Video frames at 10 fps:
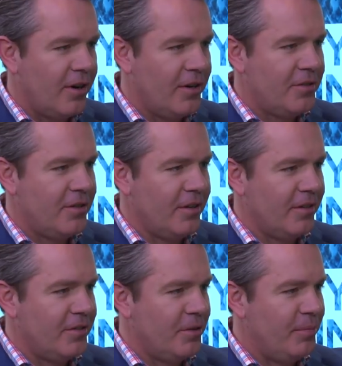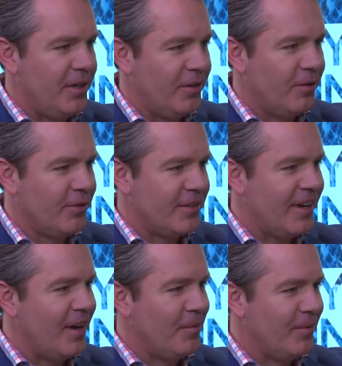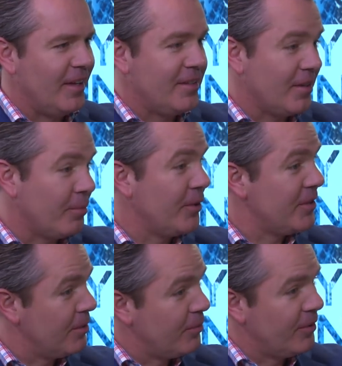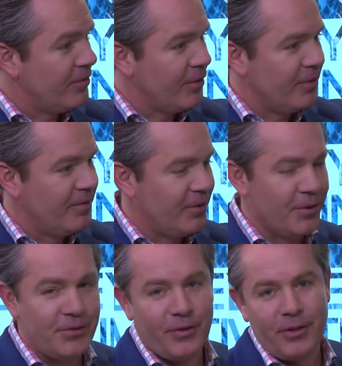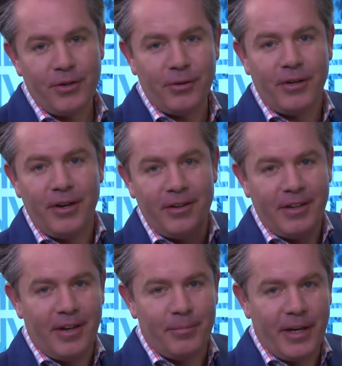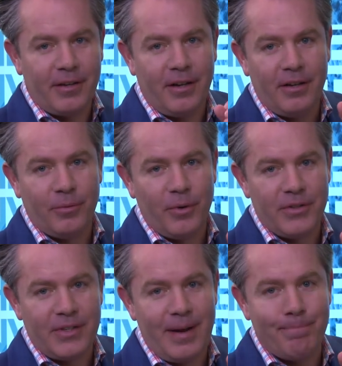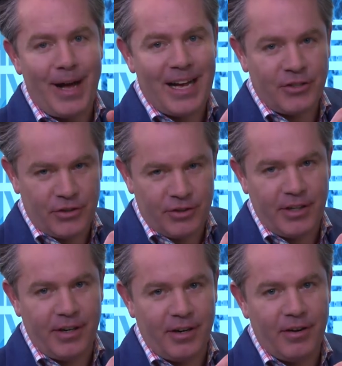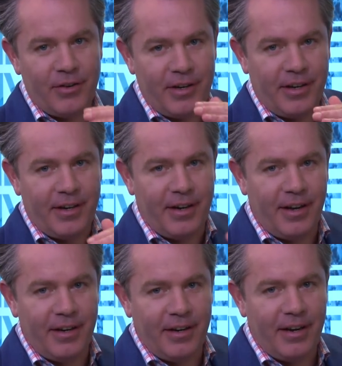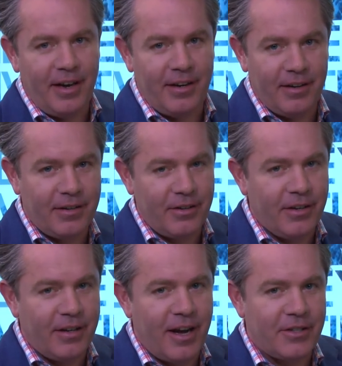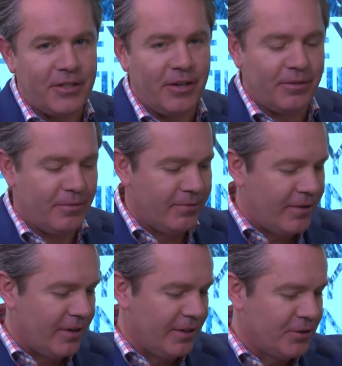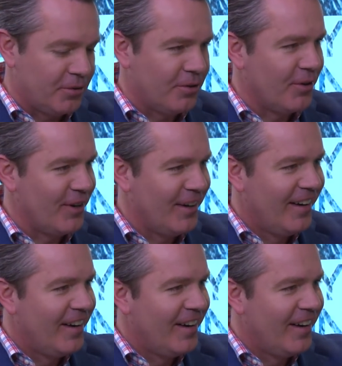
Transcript: hard to, to beat over time. I mean, that's a pretty yes. simple one. For, for those of you that don't know, uh, Mike Holland was a boxer at Harvard and, and, and could have knocked you out in fairly short order.